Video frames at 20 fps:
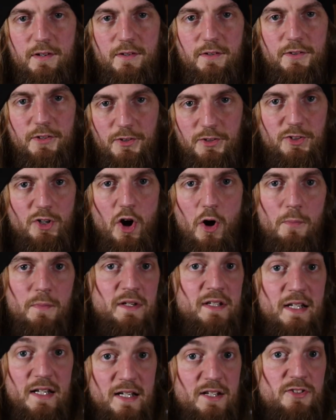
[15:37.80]
that got
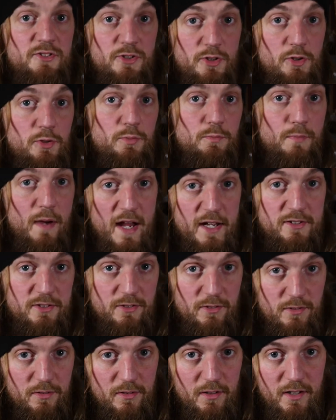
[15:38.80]
me into
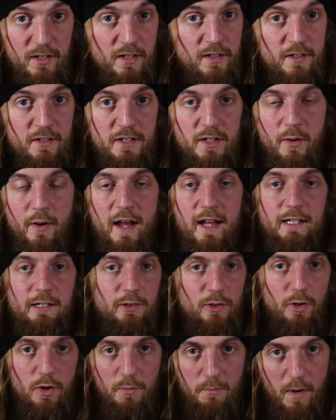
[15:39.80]
metal. You know, I had
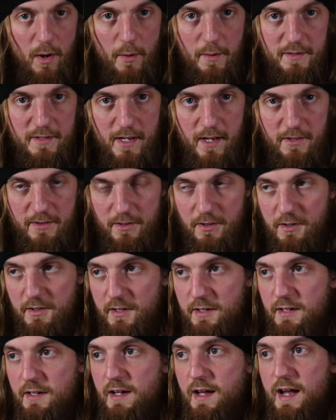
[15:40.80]
Lawnmower Death on
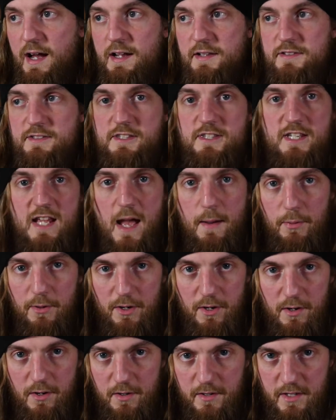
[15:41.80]
it, it had Sabbath
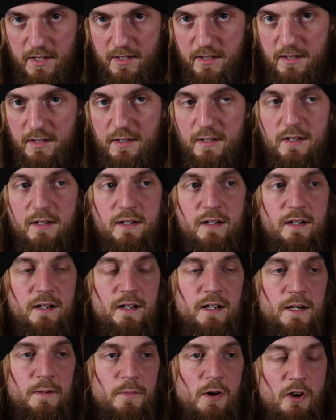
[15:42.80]
on it.
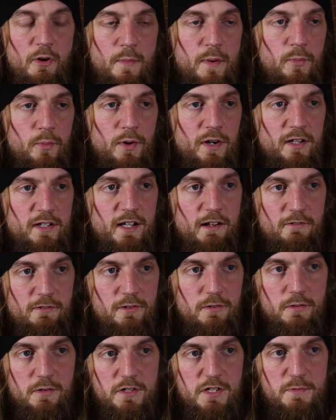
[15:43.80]
I remember when
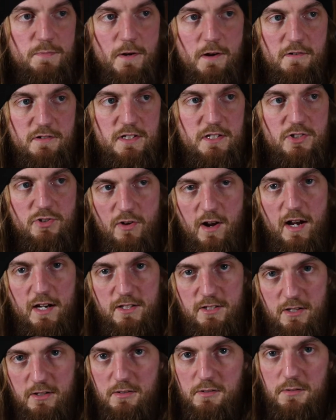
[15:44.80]
Clerical Conspiracy Track
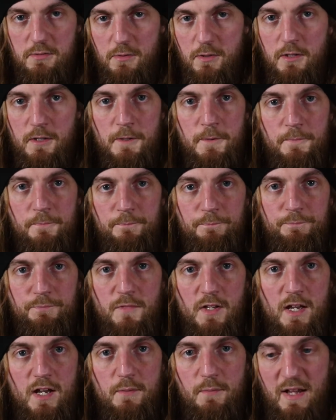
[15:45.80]
2
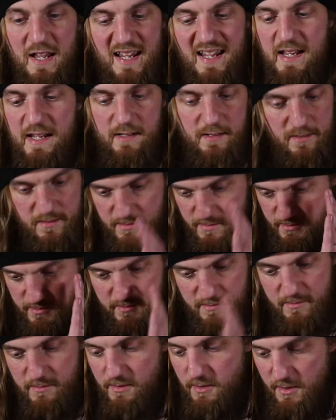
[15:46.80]
hit
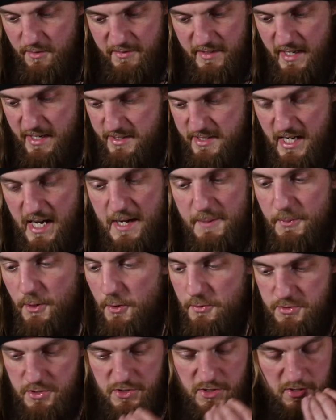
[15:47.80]
on that tape, I
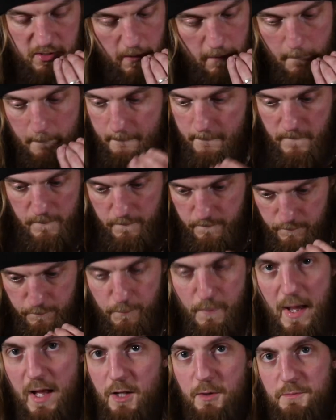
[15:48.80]
was just like,
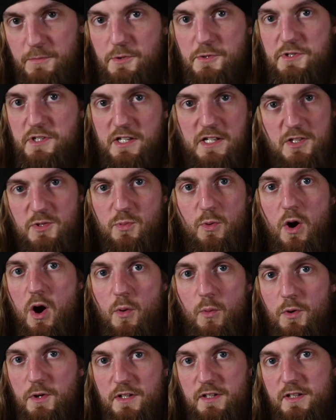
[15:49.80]
metal music is what I
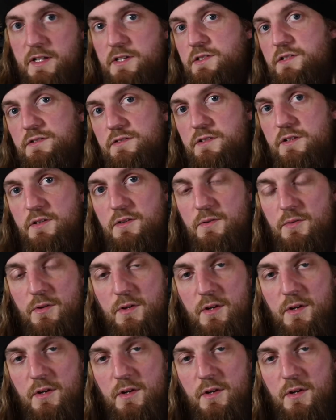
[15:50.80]
want to listen to.